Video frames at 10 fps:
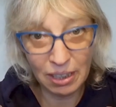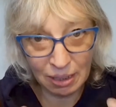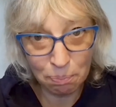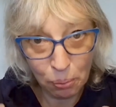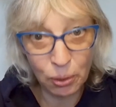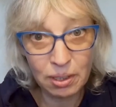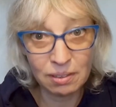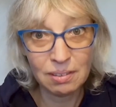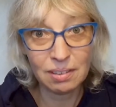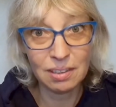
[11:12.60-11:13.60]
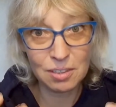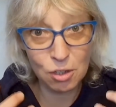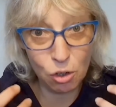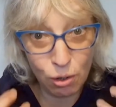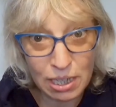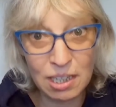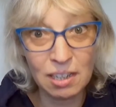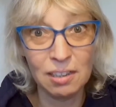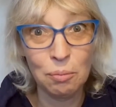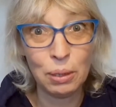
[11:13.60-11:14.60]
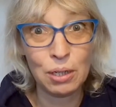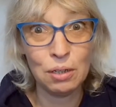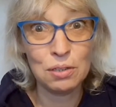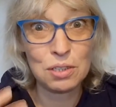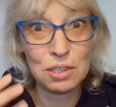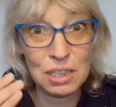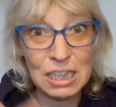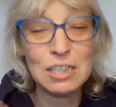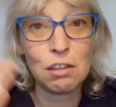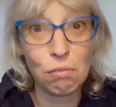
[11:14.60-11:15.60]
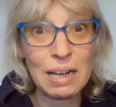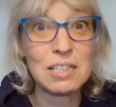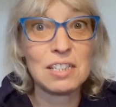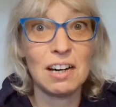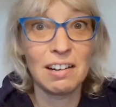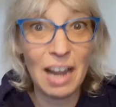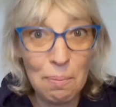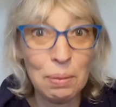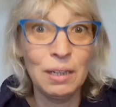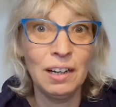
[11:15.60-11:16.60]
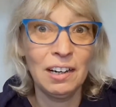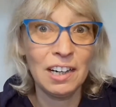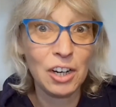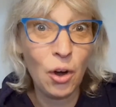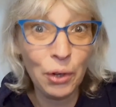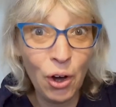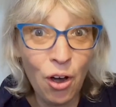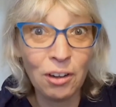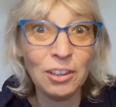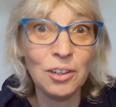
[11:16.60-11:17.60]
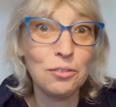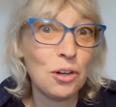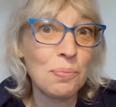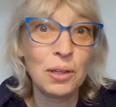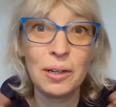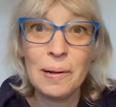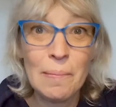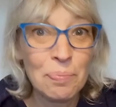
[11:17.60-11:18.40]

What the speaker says: important, it's critical, because these threats are happening and are going on, from the